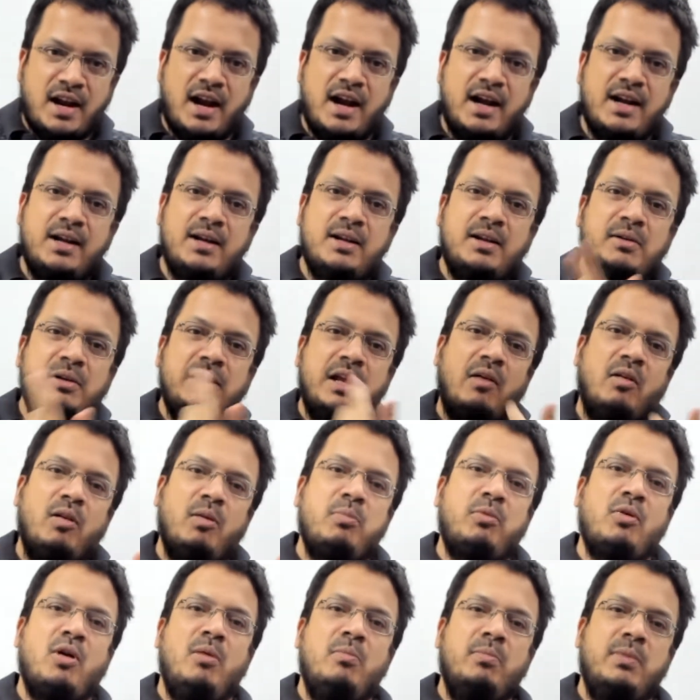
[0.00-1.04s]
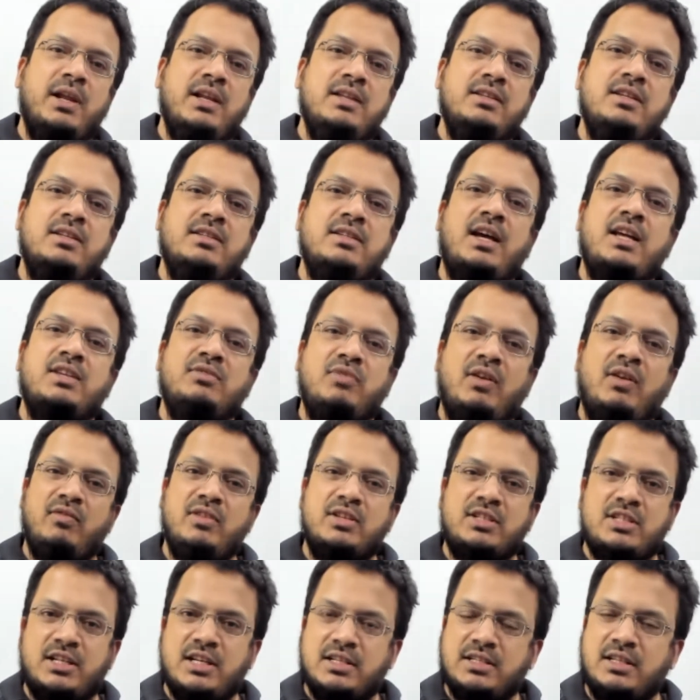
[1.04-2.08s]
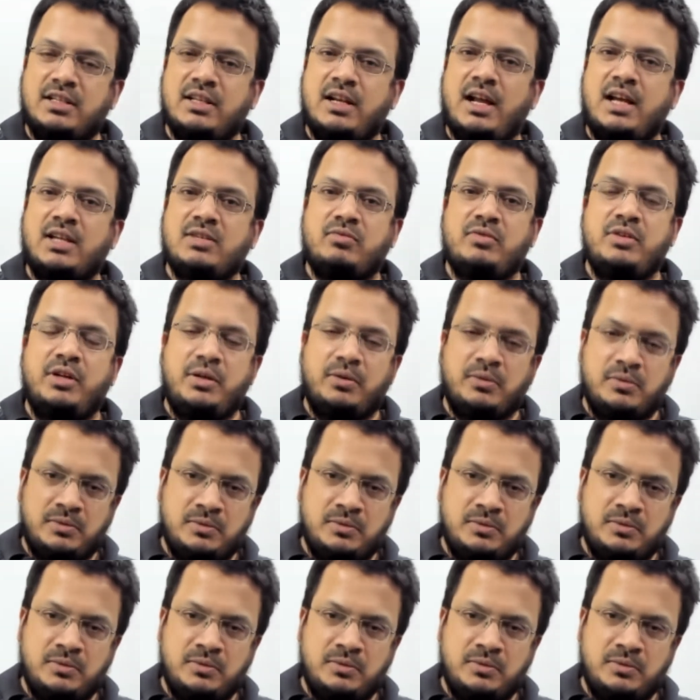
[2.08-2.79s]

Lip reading: and develop competencies, as discussed in the last video.